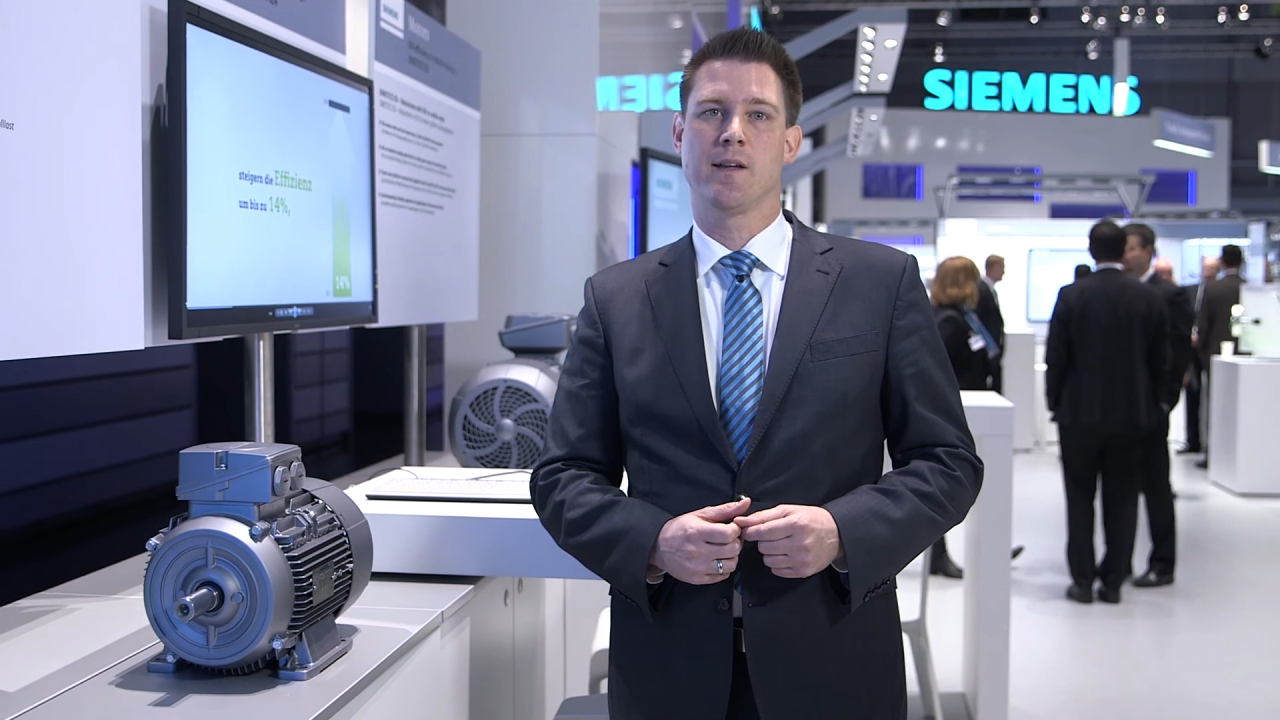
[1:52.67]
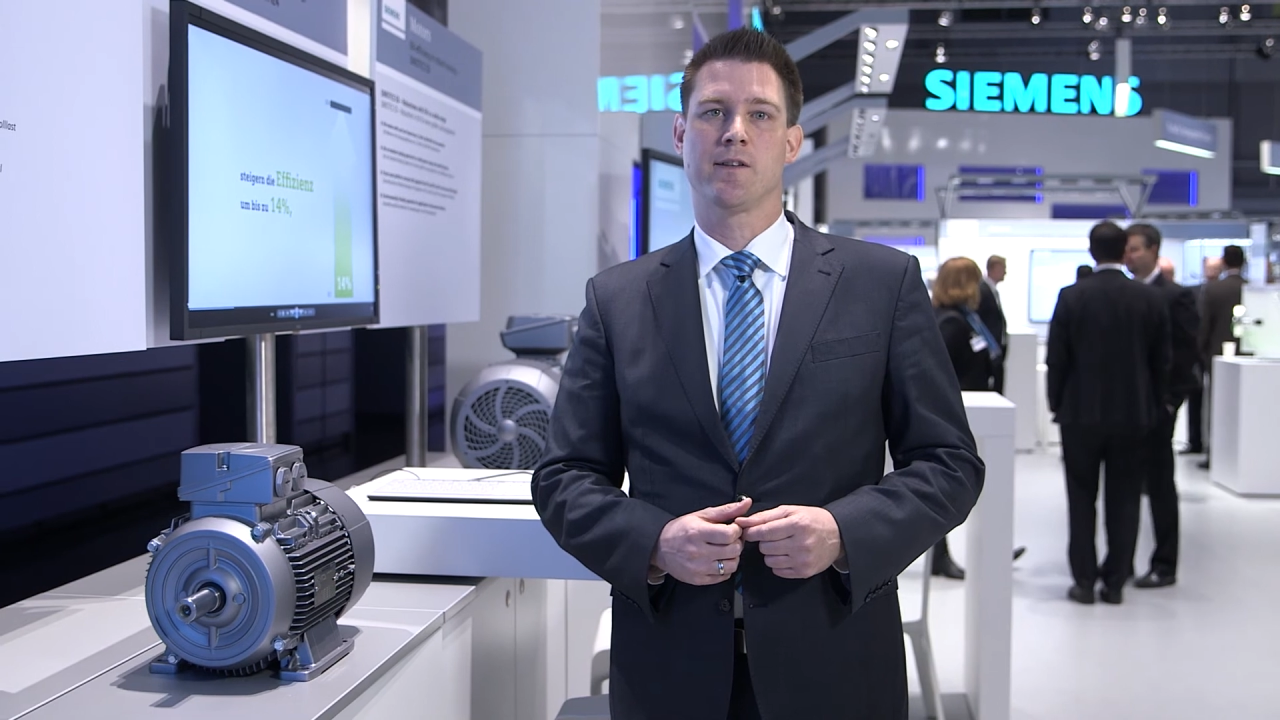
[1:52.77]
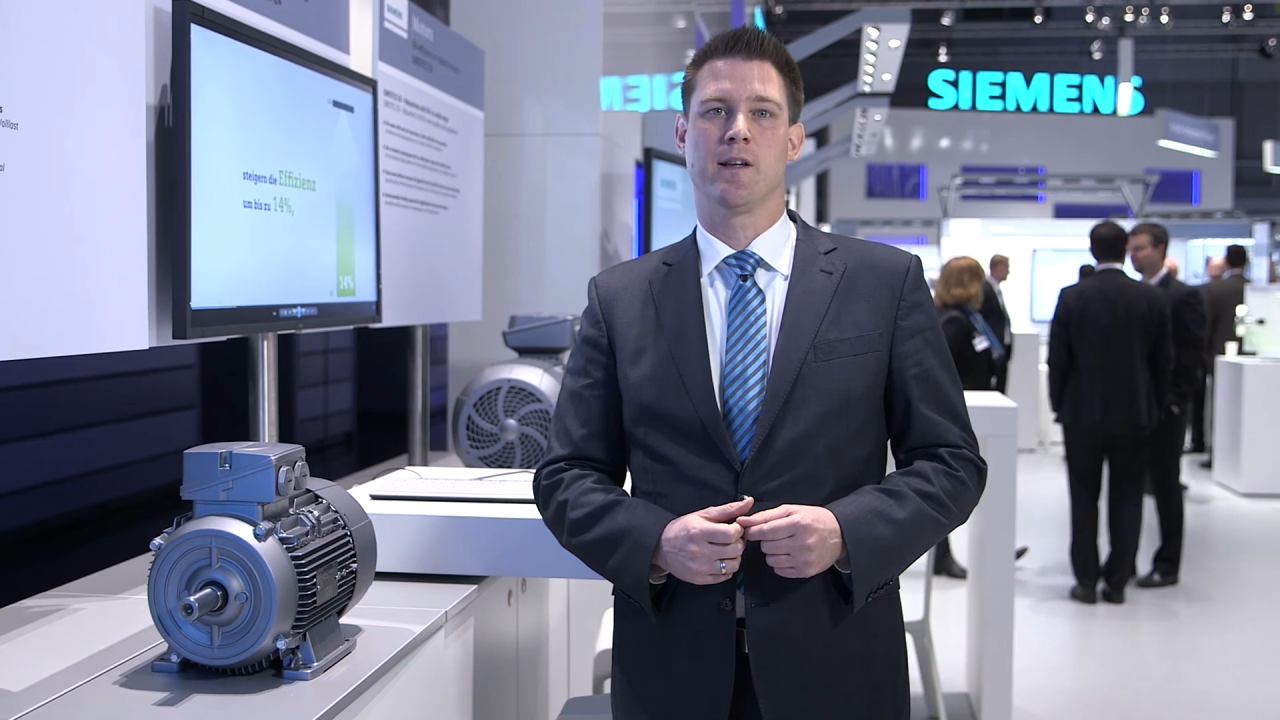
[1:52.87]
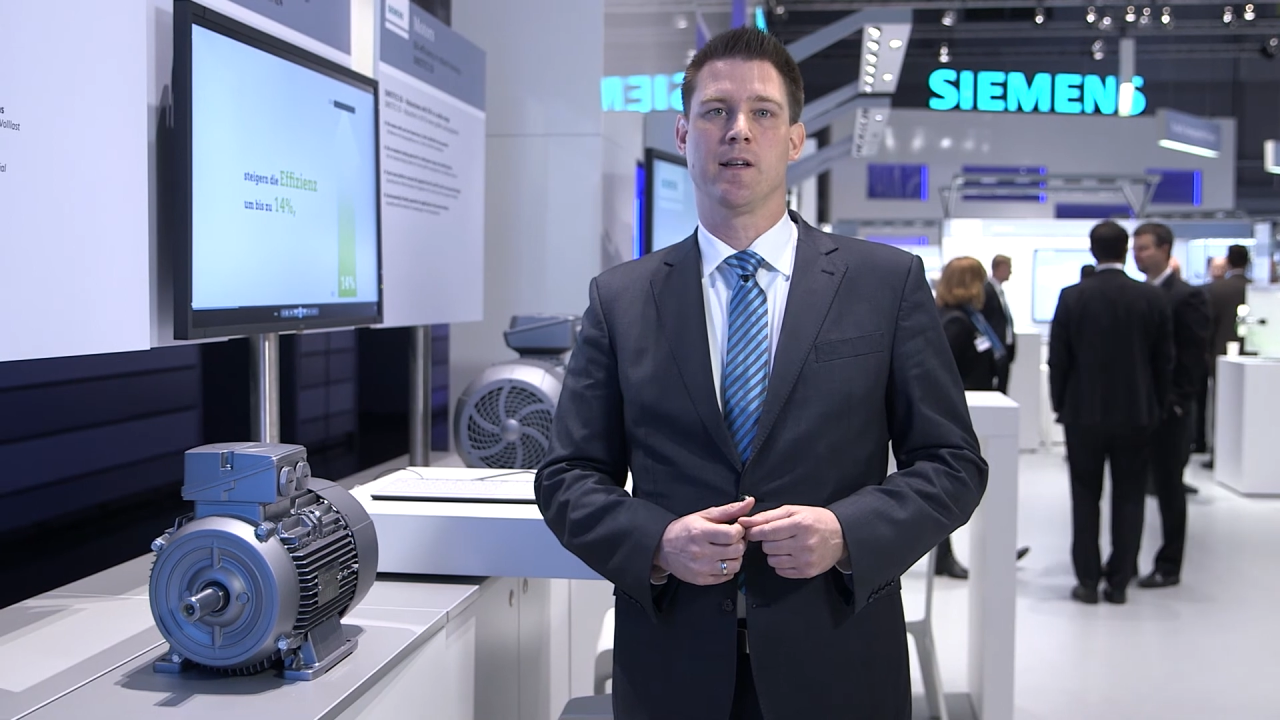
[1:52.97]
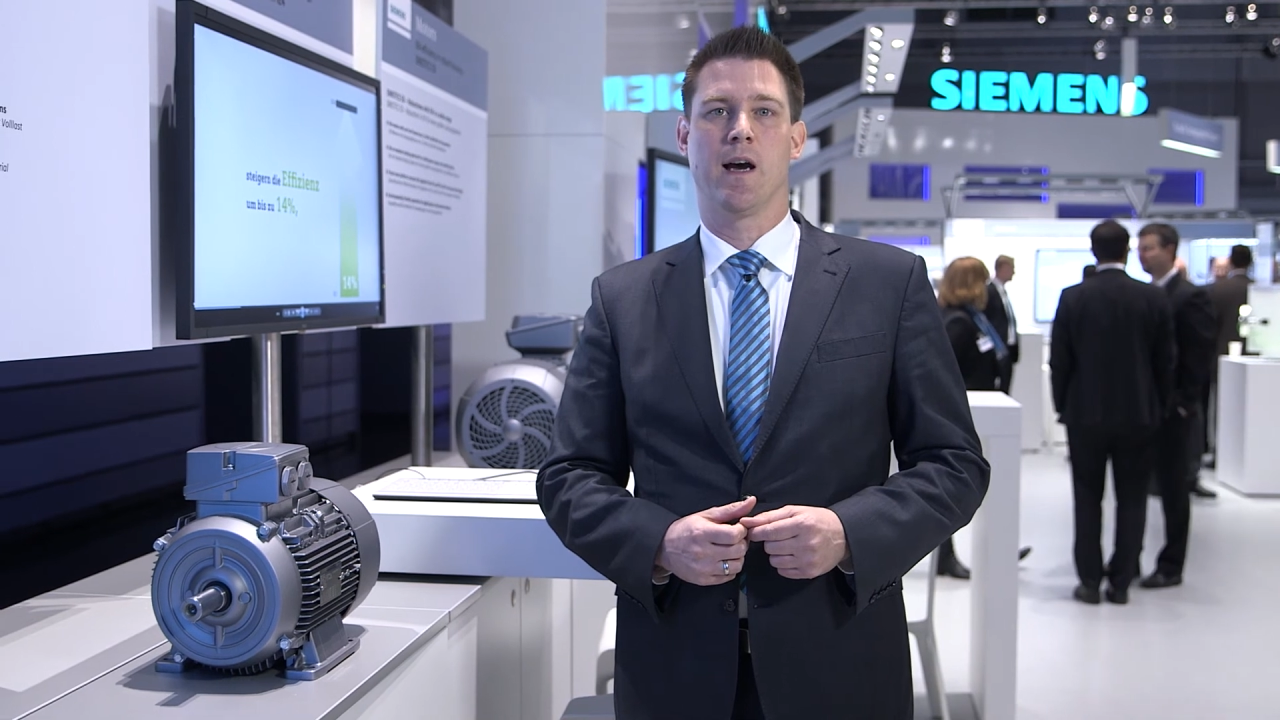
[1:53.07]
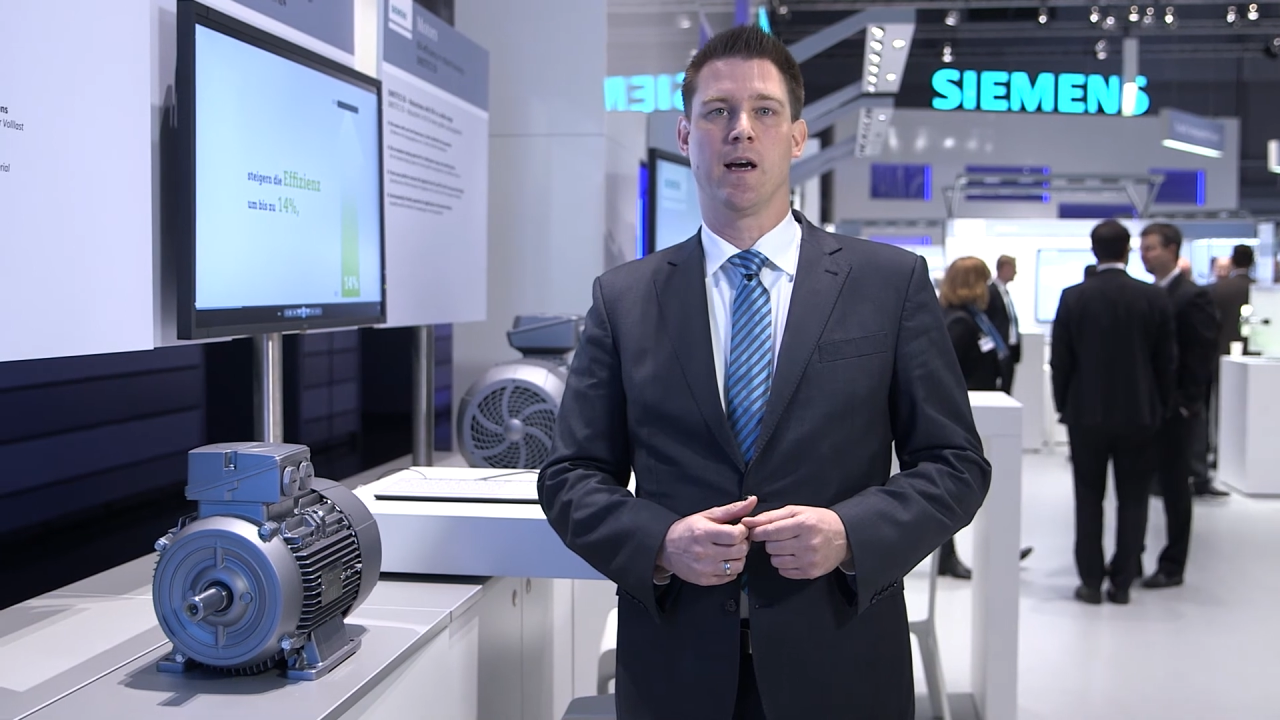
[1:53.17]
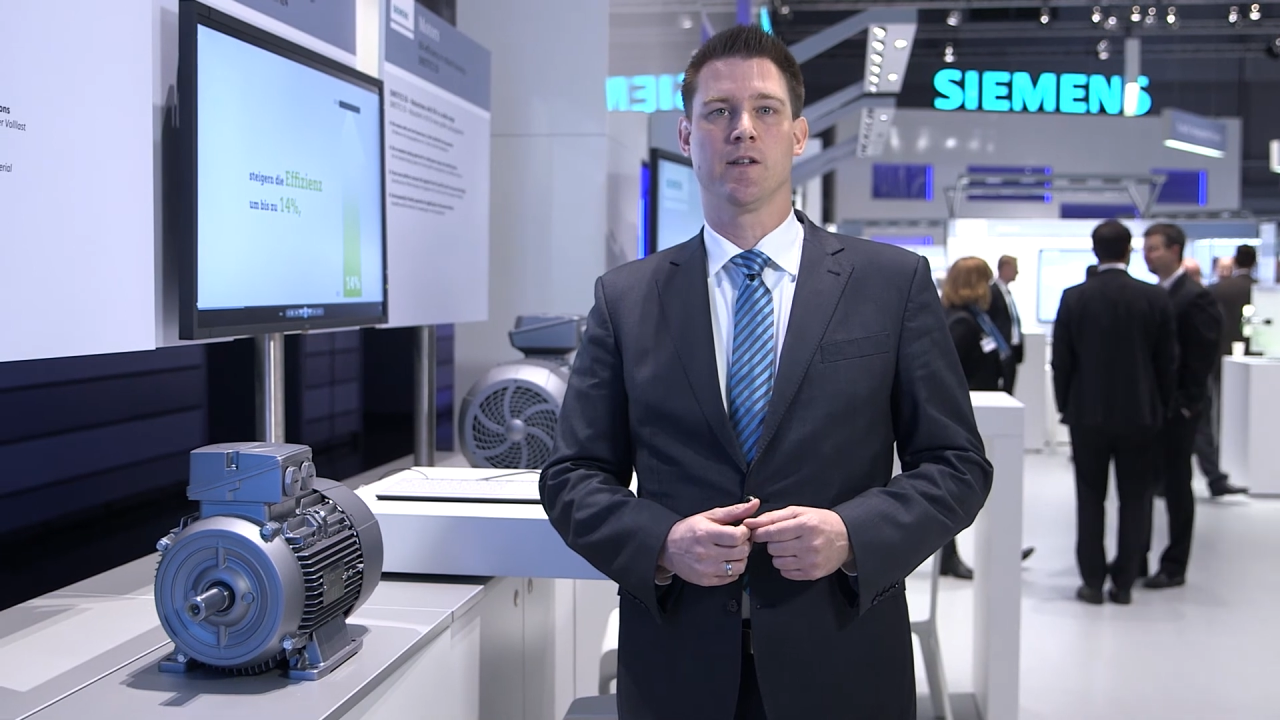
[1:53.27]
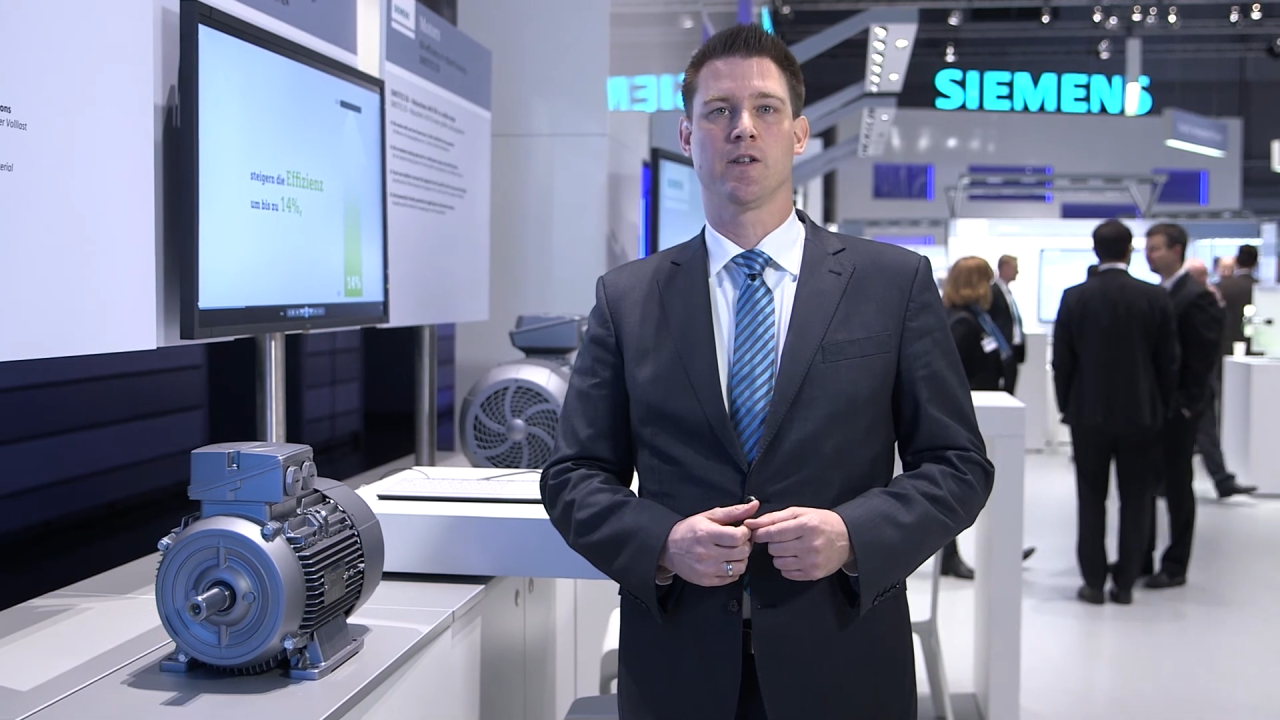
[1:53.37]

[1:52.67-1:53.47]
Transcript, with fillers: motors